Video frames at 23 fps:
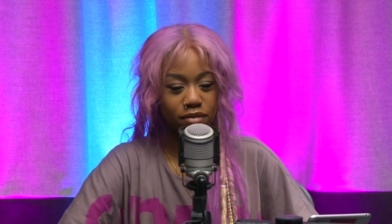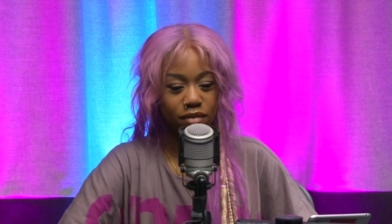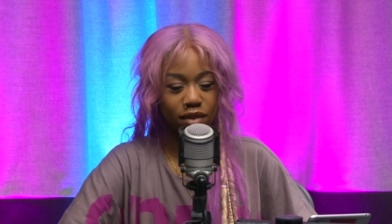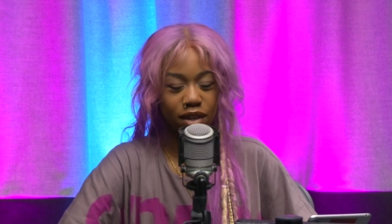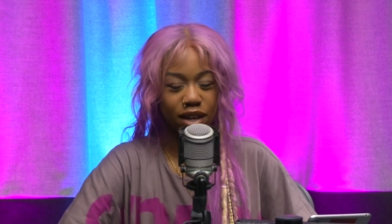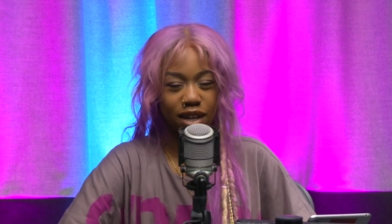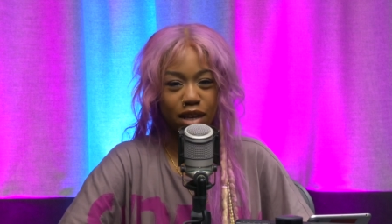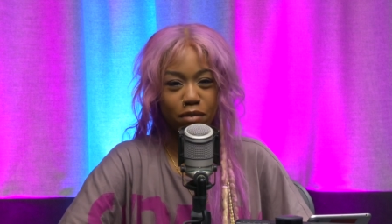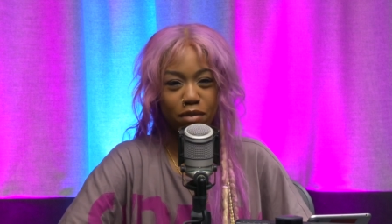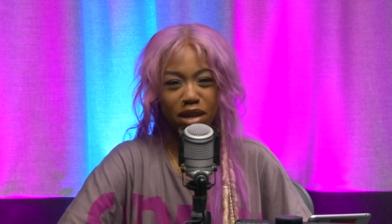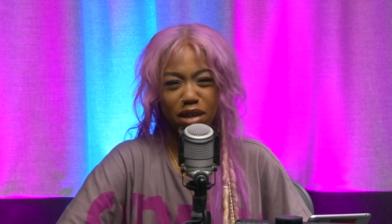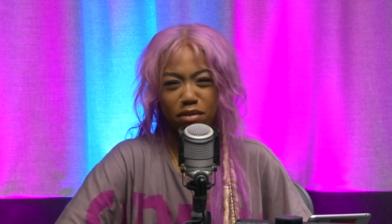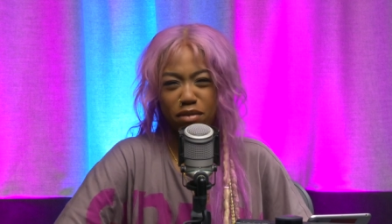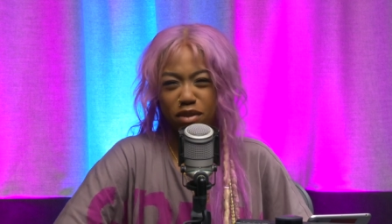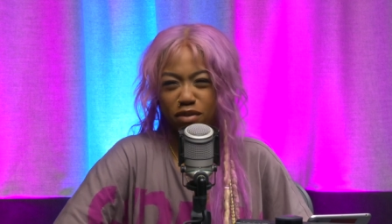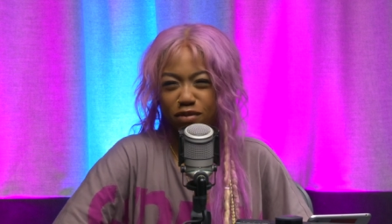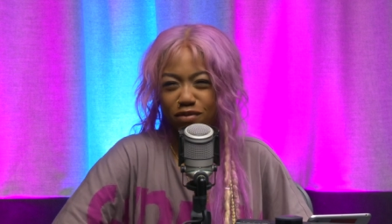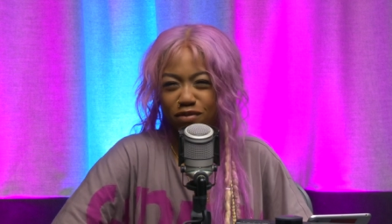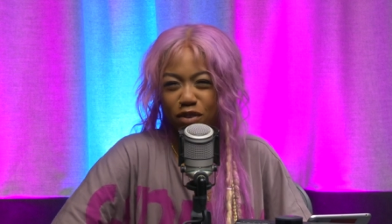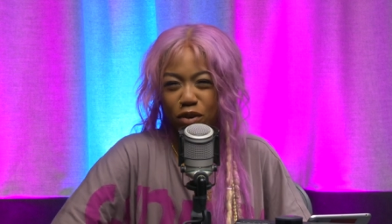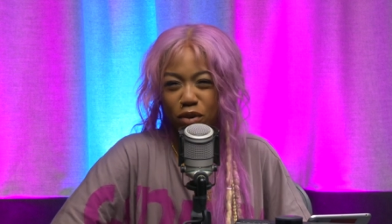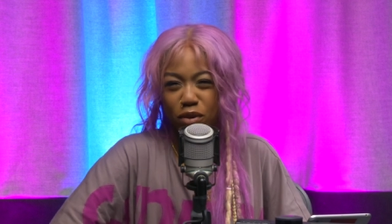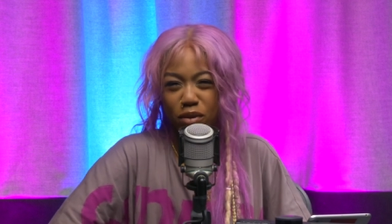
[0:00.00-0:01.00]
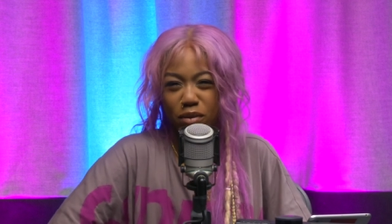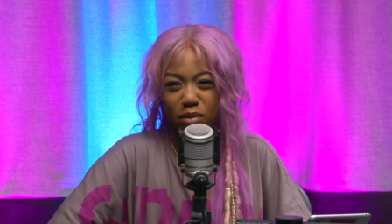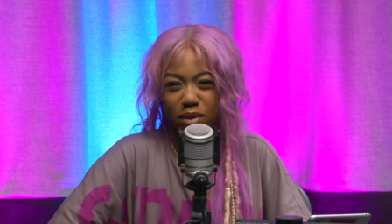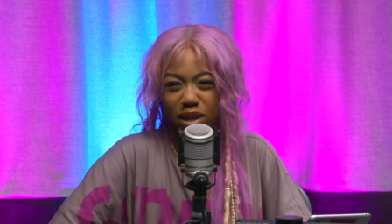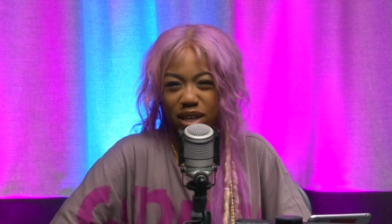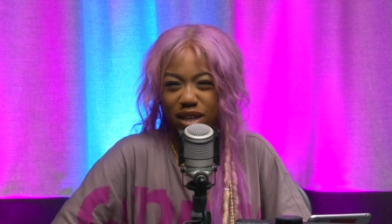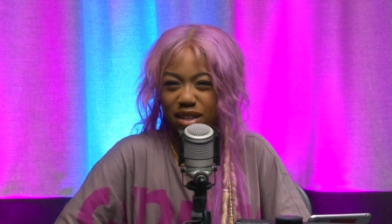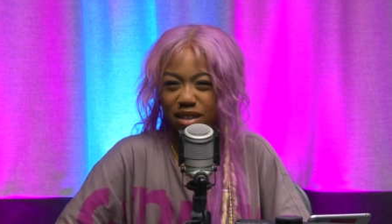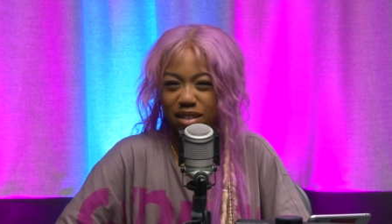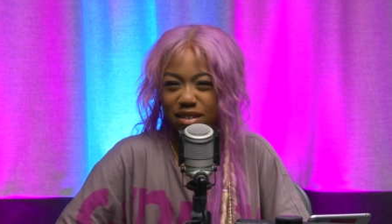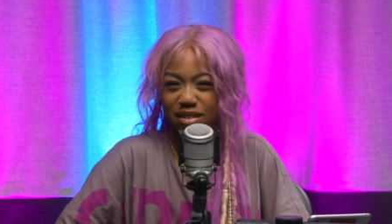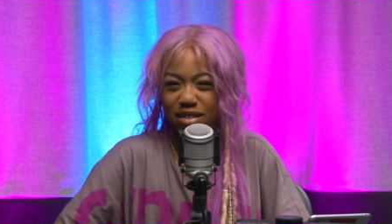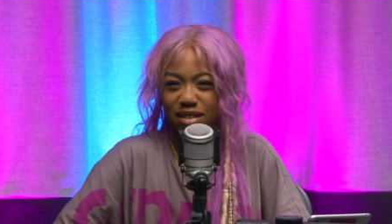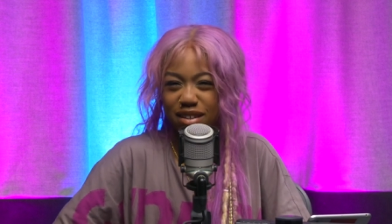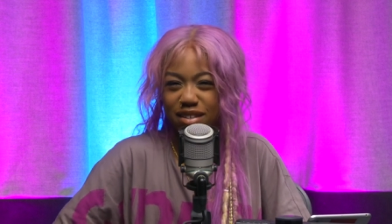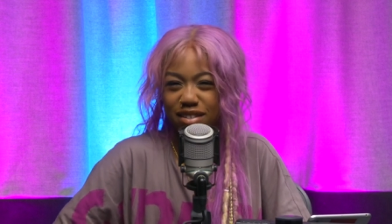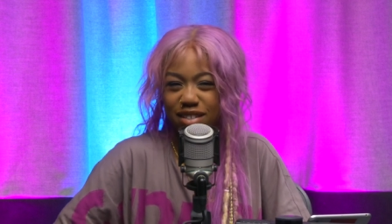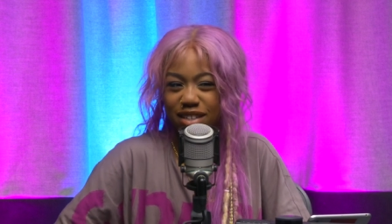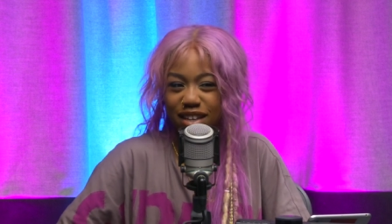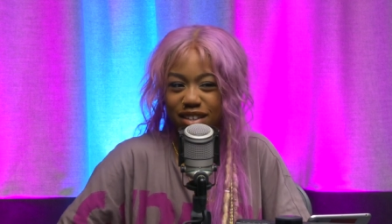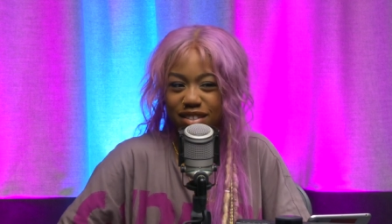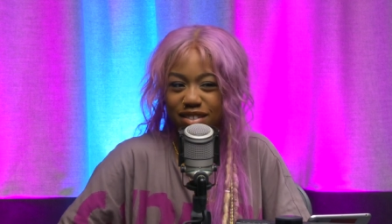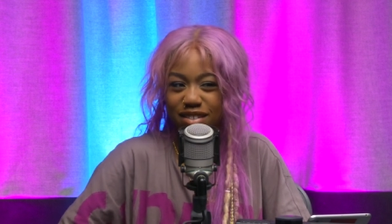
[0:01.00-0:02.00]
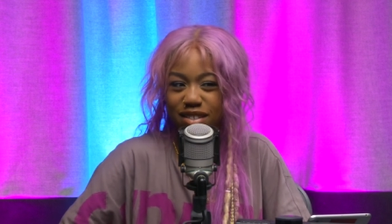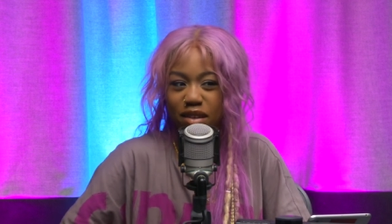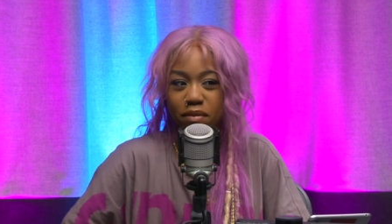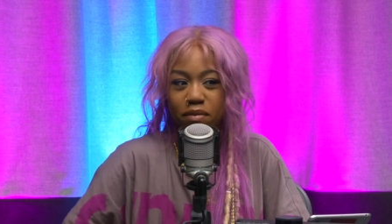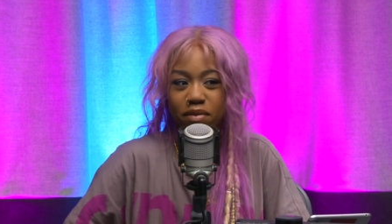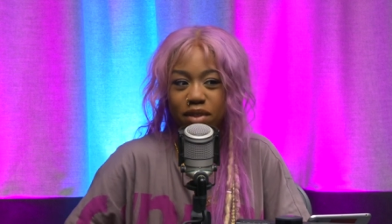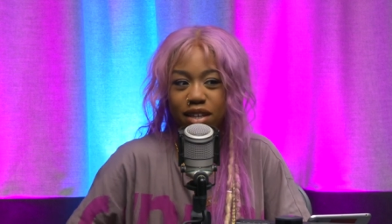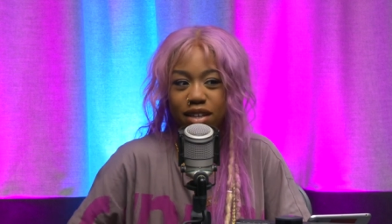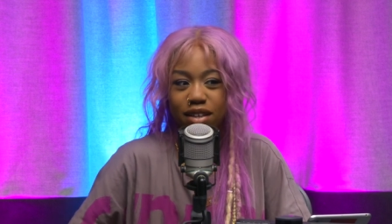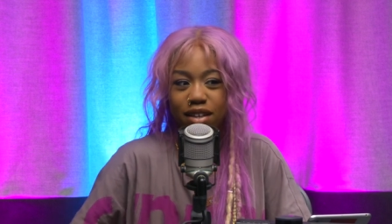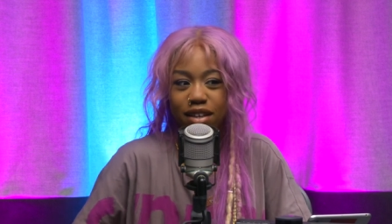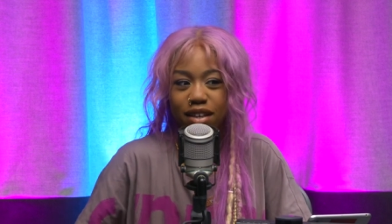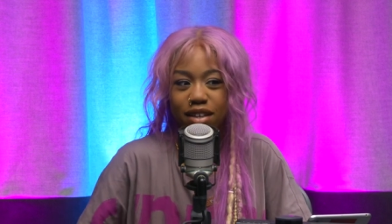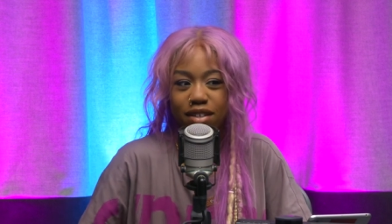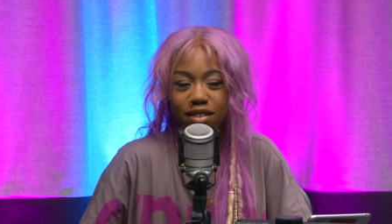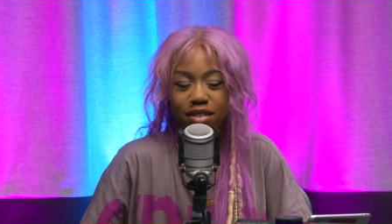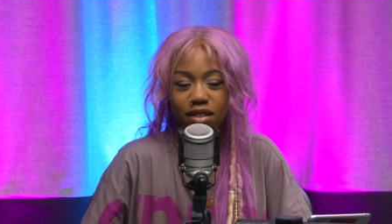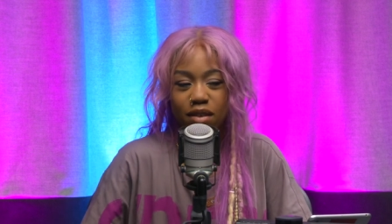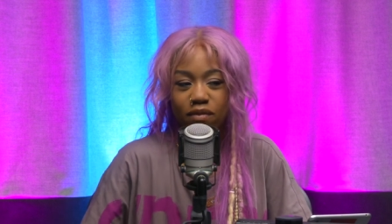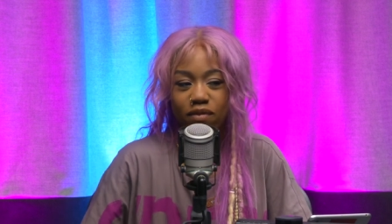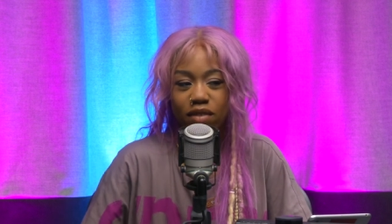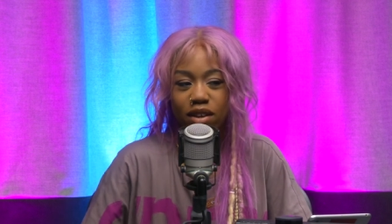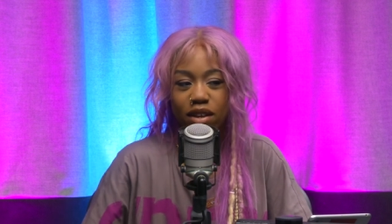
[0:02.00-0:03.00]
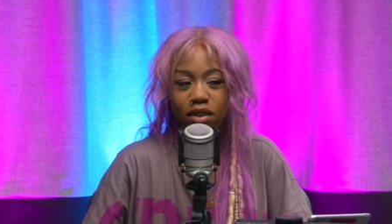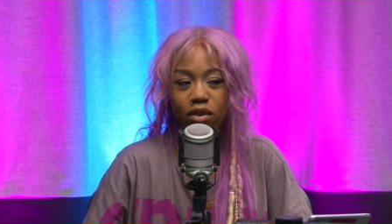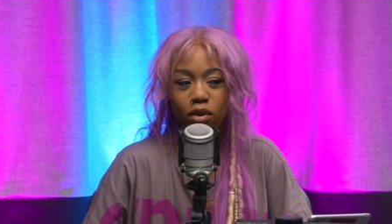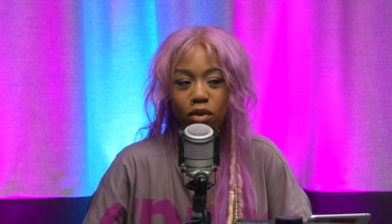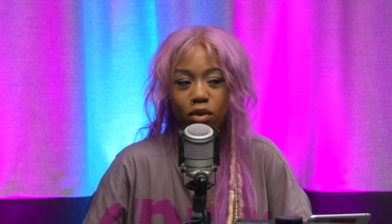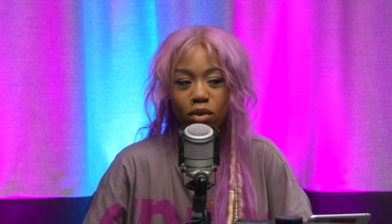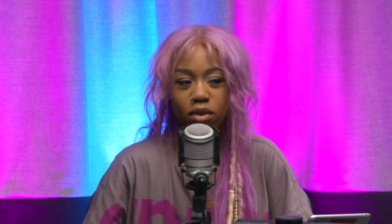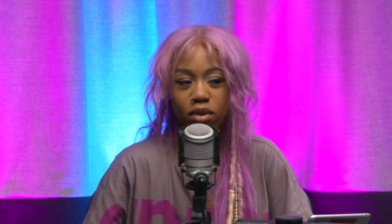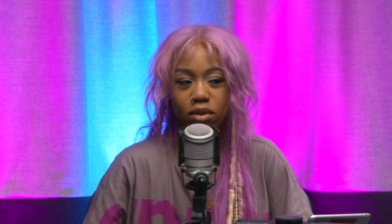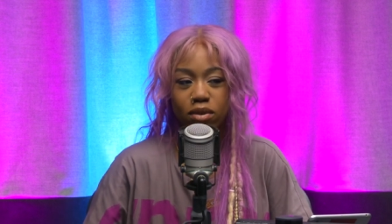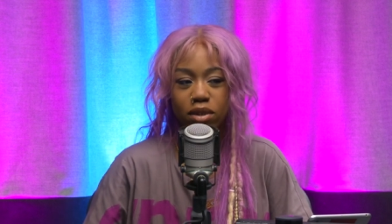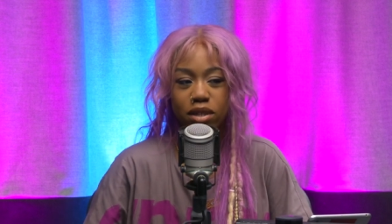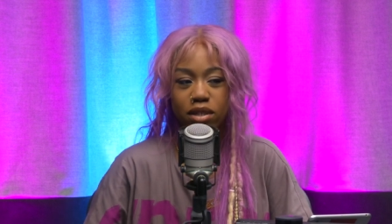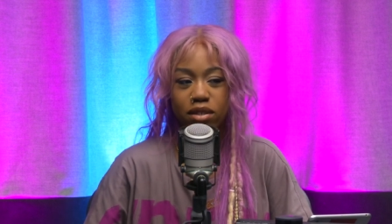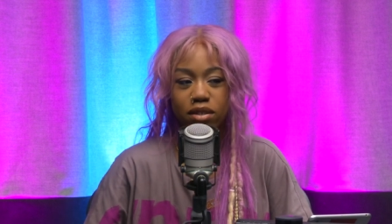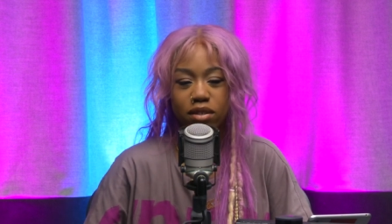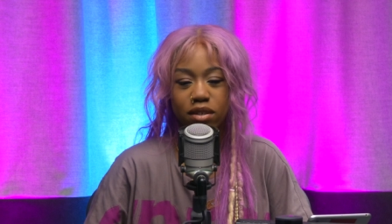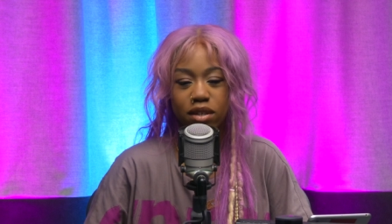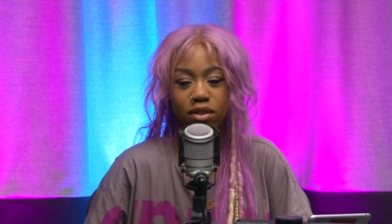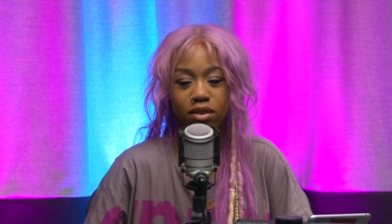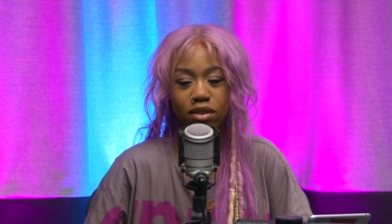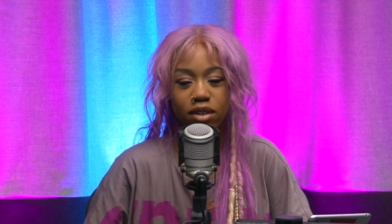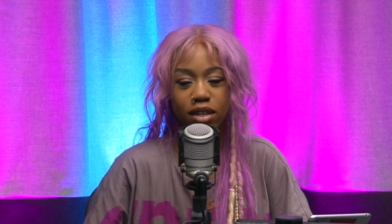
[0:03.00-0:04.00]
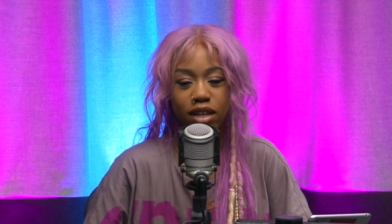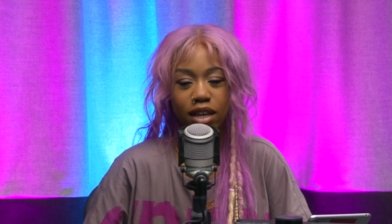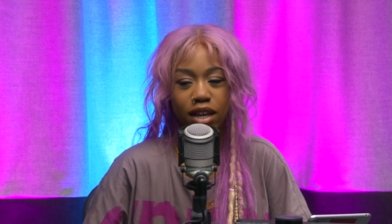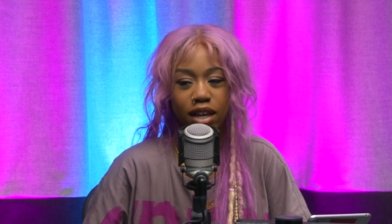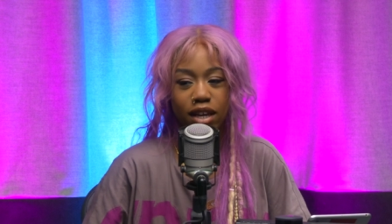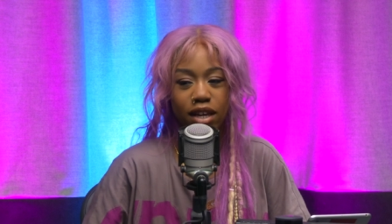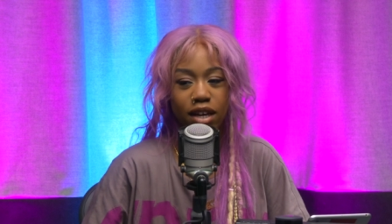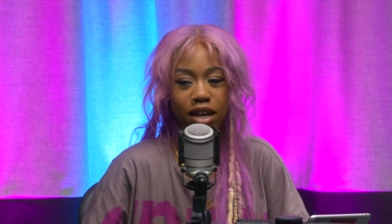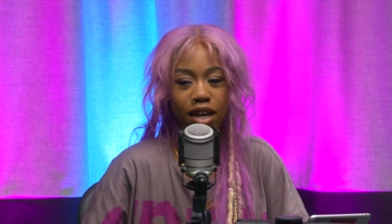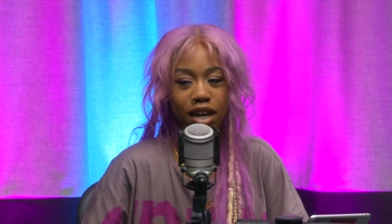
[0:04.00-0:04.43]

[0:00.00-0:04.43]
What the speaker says: and it made me feel weird, because I was like, something awkward is going on here,